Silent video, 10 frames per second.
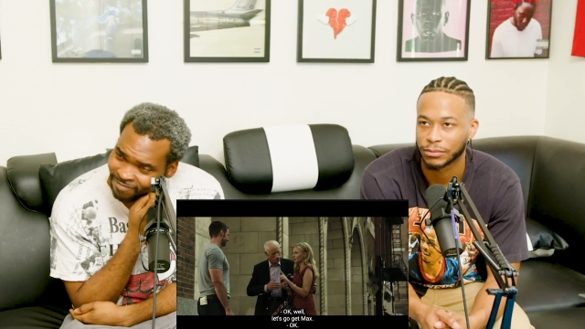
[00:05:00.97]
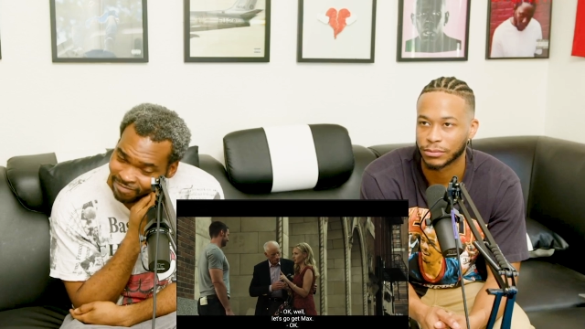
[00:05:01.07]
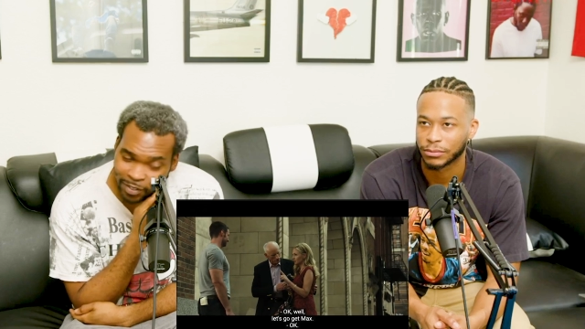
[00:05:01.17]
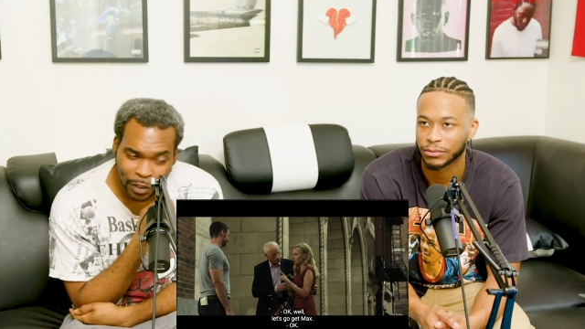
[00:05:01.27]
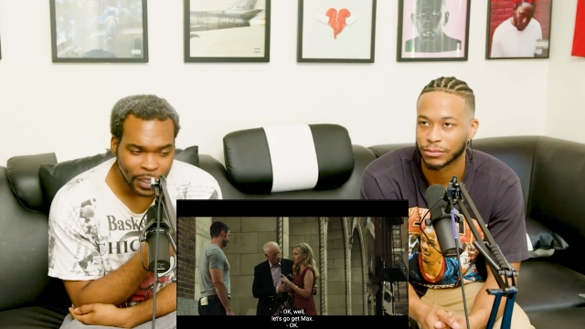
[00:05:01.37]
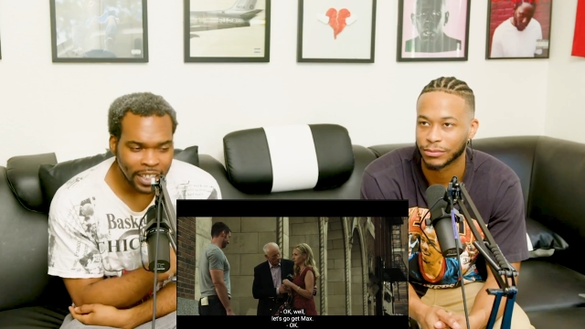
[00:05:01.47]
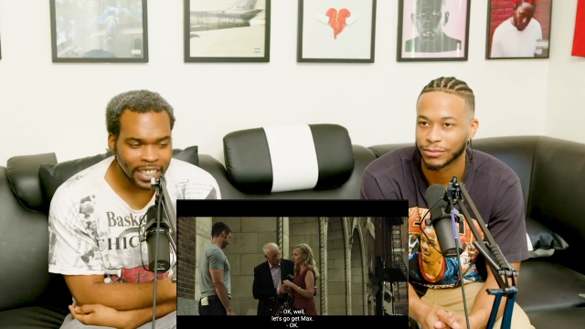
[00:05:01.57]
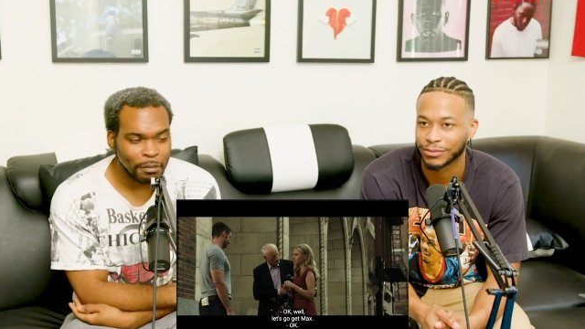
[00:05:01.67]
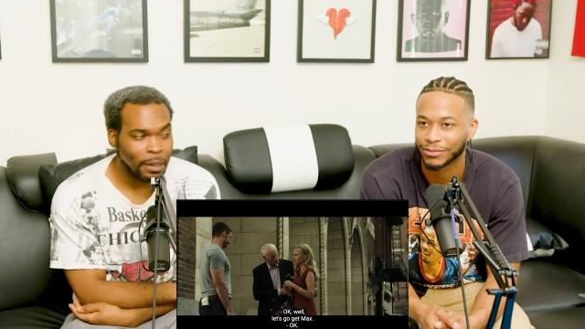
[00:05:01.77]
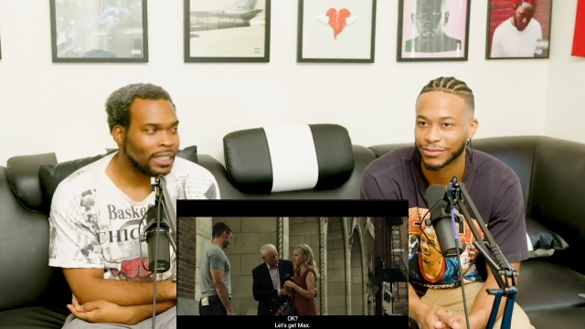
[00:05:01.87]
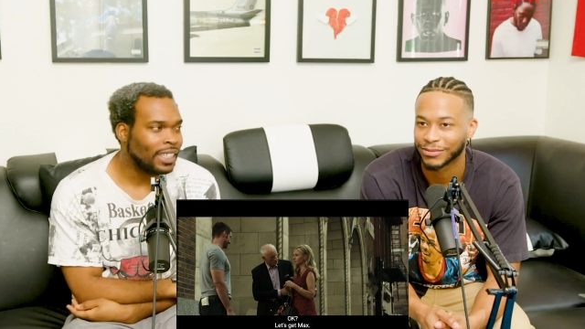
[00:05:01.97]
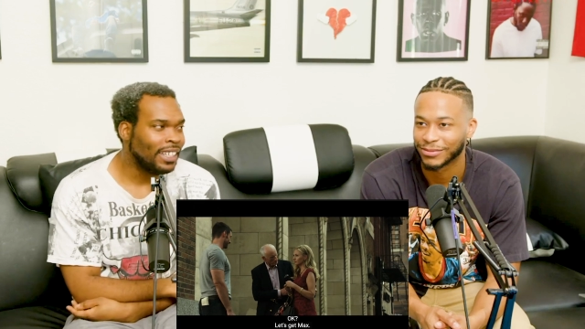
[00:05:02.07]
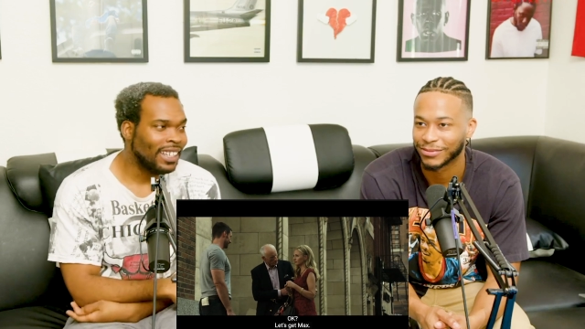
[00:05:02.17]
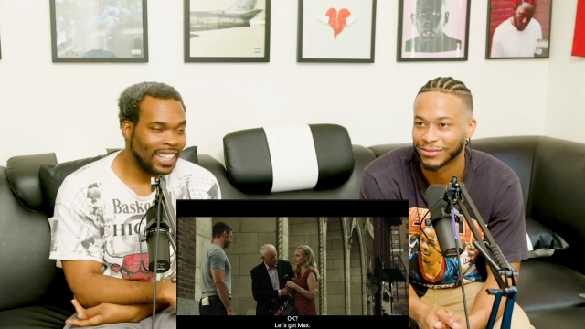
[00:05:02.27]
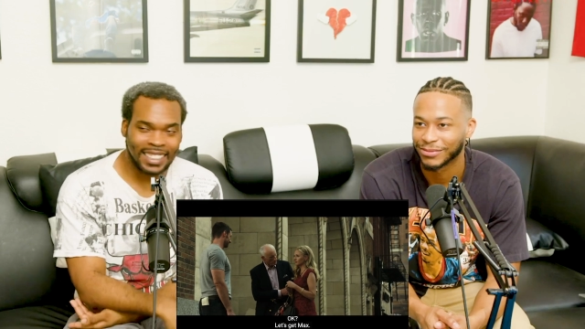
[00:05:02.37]
Speaker 1: No, only imagine he
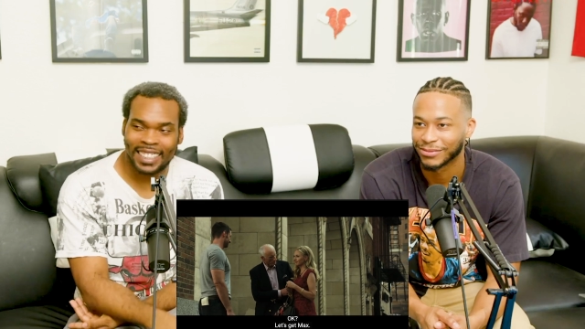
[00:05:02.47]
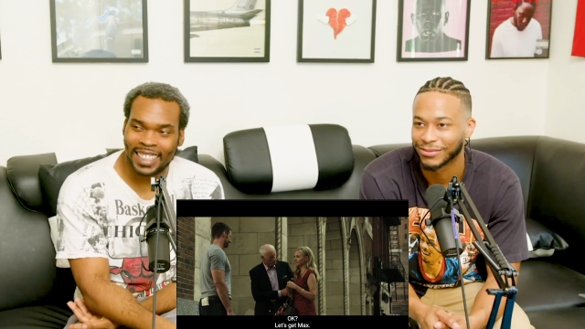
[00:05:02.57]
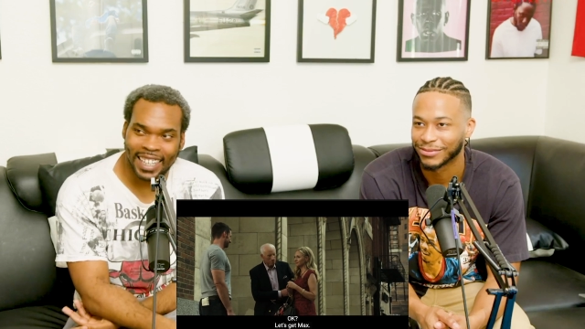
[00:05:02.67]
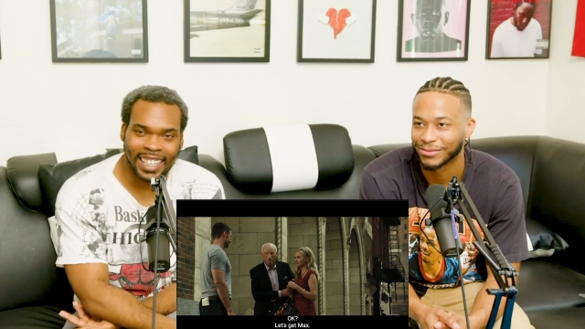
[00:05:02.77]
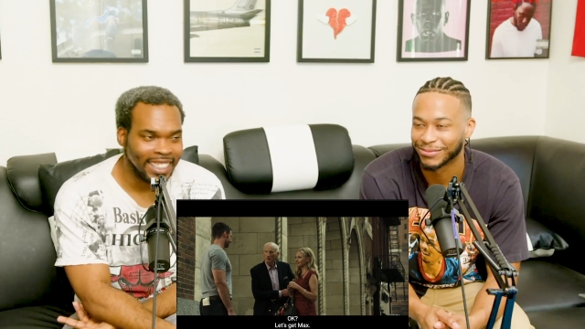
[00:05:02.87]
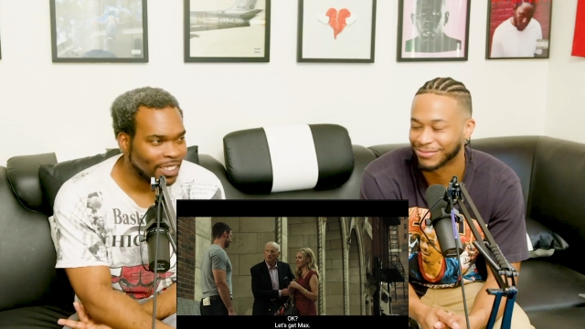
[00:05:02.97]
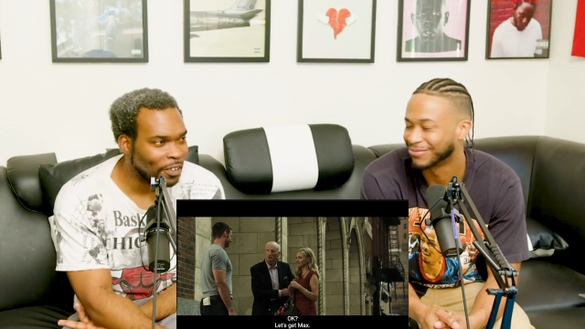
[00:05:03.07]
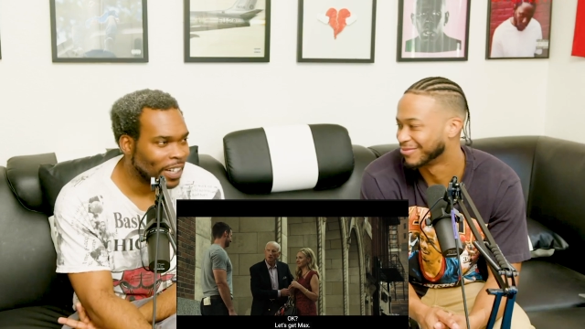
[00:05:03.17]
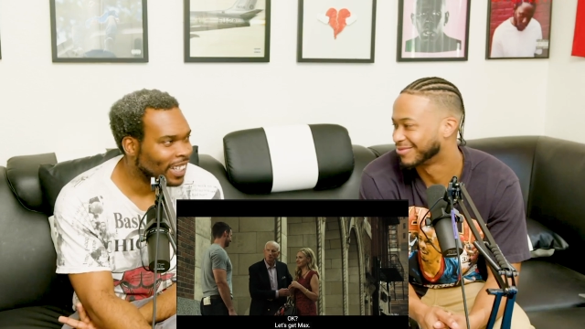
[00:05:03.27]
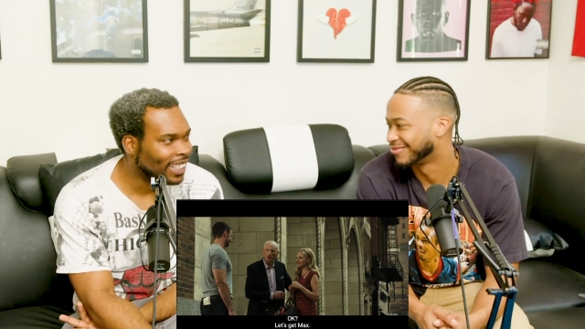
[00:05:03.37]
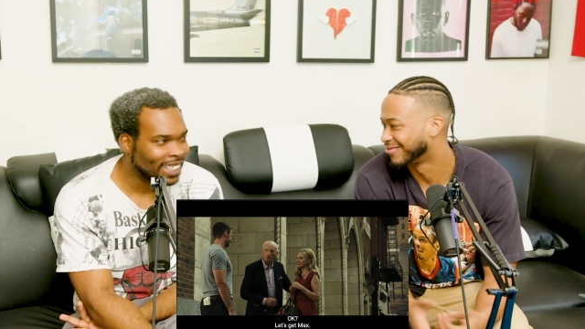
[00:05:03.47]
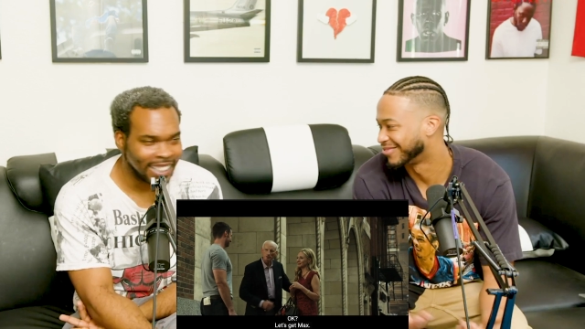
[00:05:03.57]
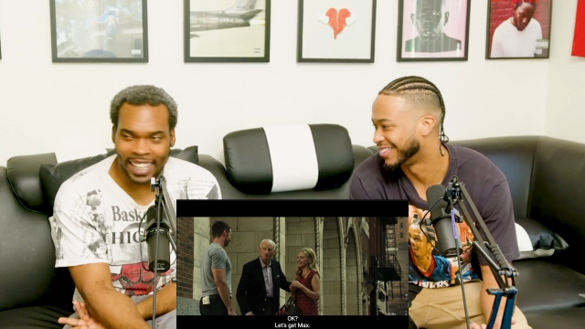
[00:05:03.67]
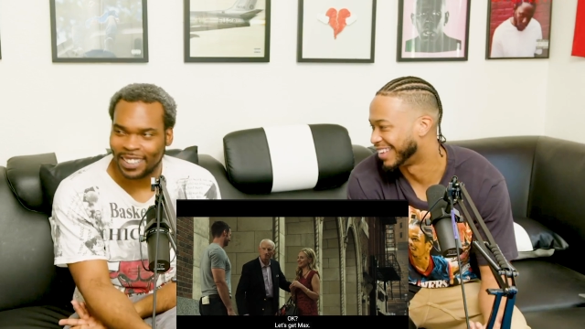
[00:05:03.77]
likes the kid and don't want to get it. That's